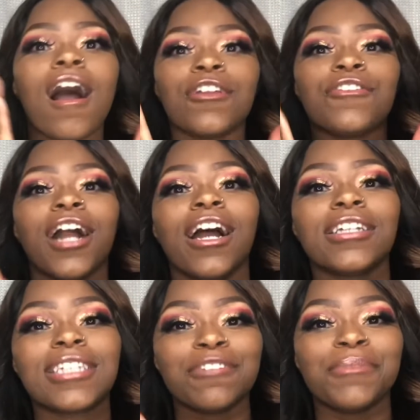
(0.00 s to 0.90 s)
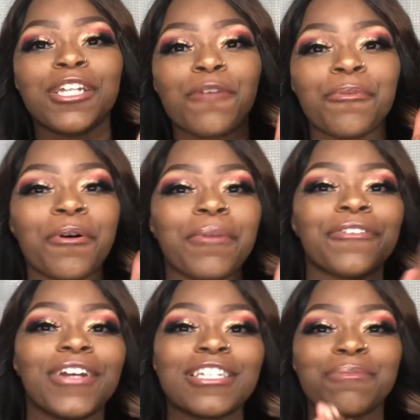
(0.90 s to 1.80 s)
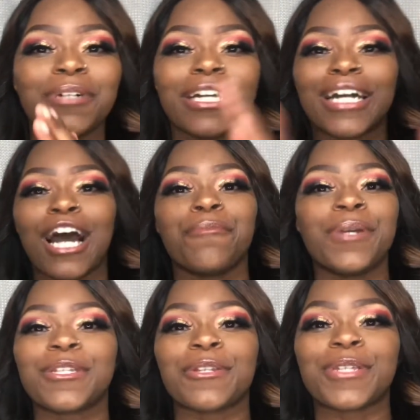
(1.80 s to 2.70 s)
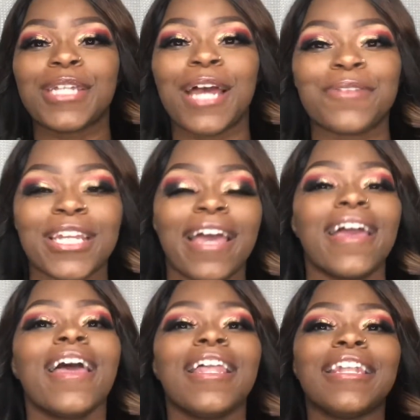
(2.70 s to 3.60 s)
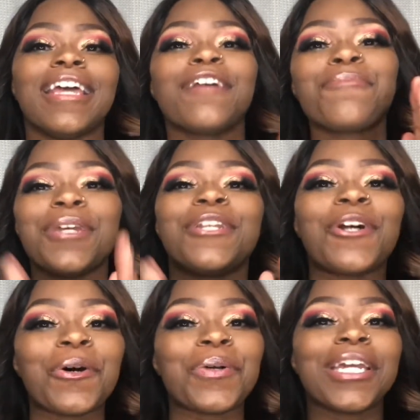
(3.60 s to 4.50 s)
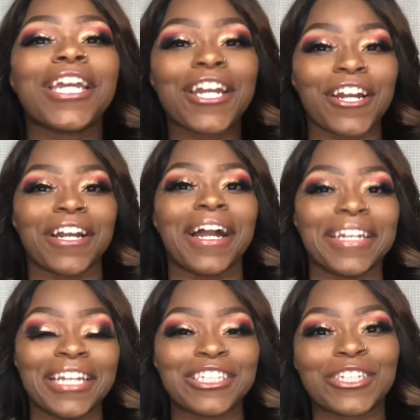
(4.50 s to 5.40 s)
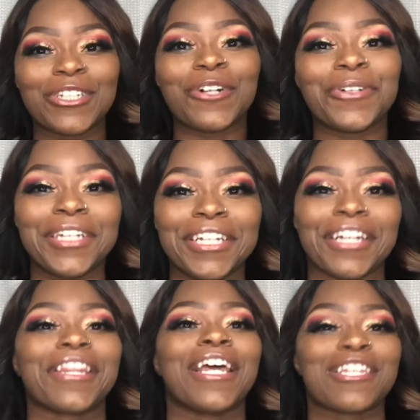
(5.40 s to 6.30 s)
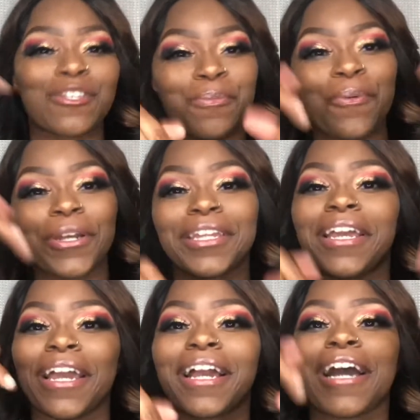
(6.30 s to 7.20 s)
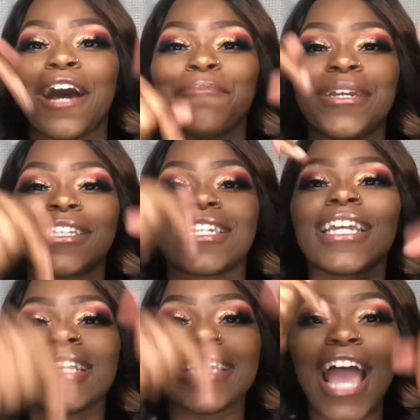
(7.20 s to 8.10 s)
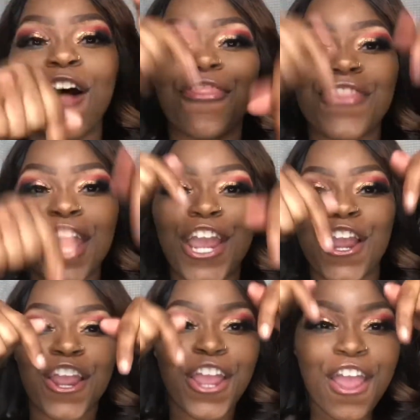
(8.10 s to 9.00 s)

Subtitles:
You guys hit me up on my Facebook, comments on Snapchat. Let me know here. I need to know here. That's the point. They got comments down there.